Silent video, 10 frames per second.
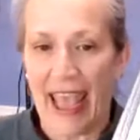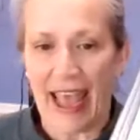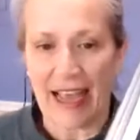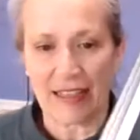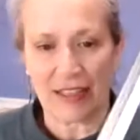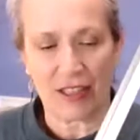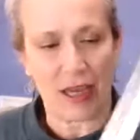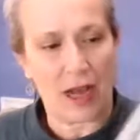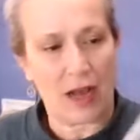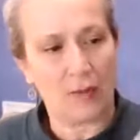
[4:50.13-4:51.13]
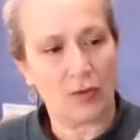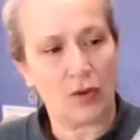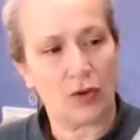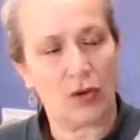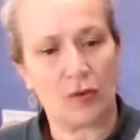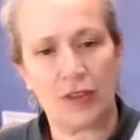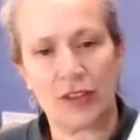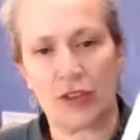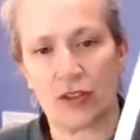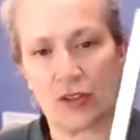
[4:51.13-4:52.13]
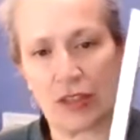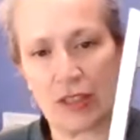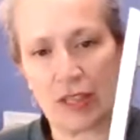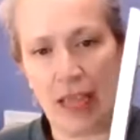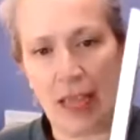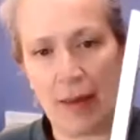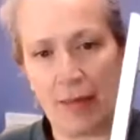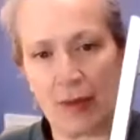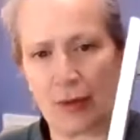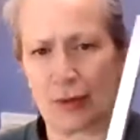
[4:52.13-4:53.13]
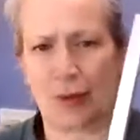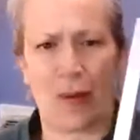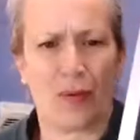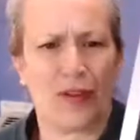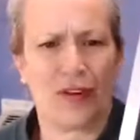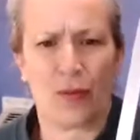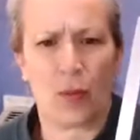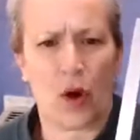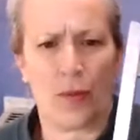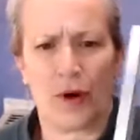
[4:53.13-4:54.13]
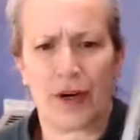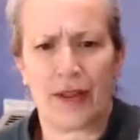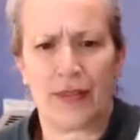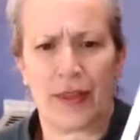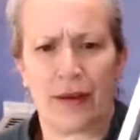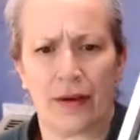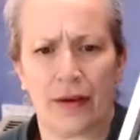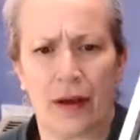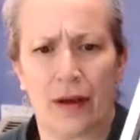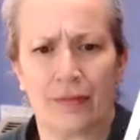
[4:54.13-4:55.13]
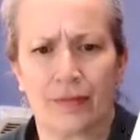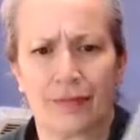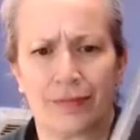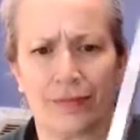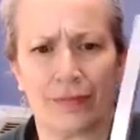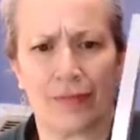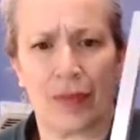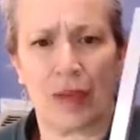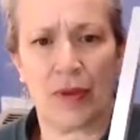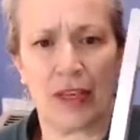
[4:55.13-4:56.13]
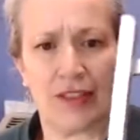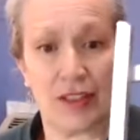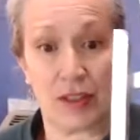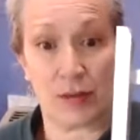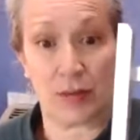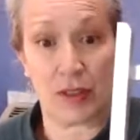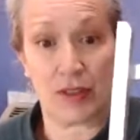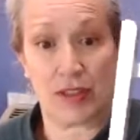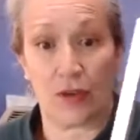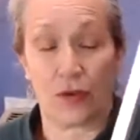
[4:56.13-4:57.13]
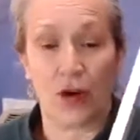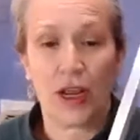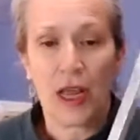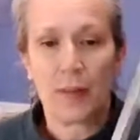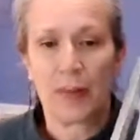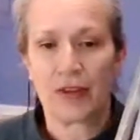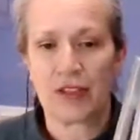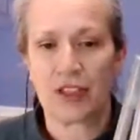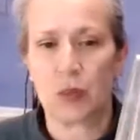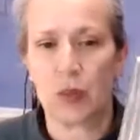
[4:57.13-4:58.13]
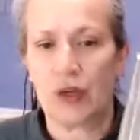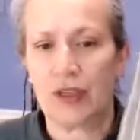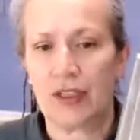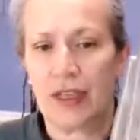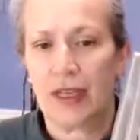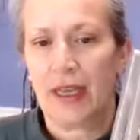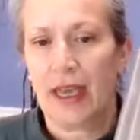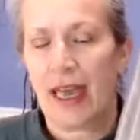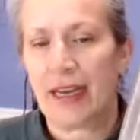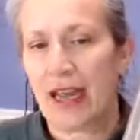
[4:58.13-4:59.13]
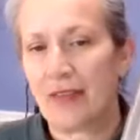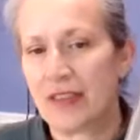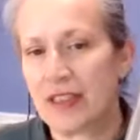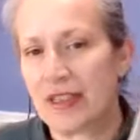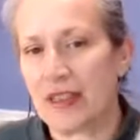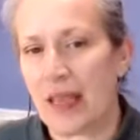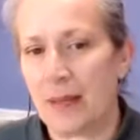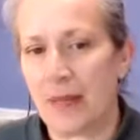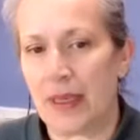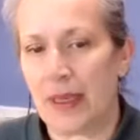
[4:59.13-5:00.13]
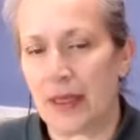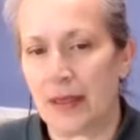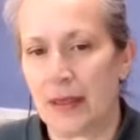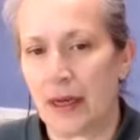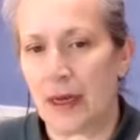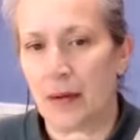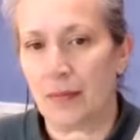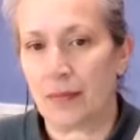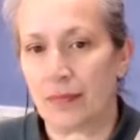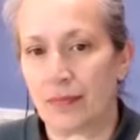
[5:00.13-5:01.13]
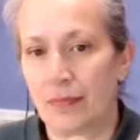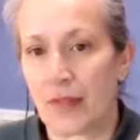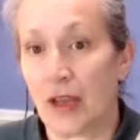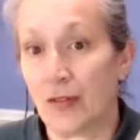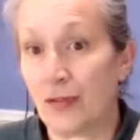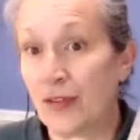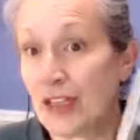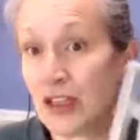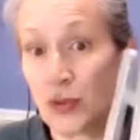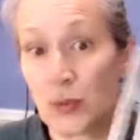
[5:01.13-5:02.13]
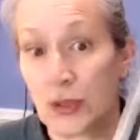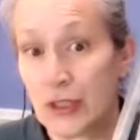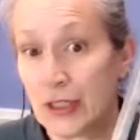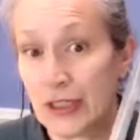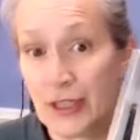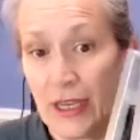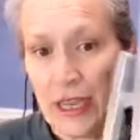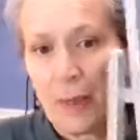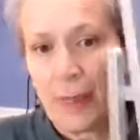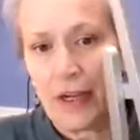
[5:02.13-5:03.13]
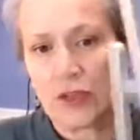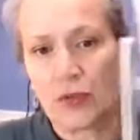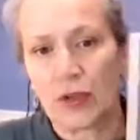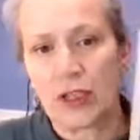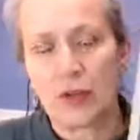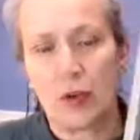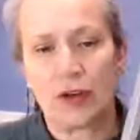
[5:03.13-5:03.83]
And this was probably from Walmart, I think, because it's silver, but this is wood. And I've seen them in unfinished wood, but it's really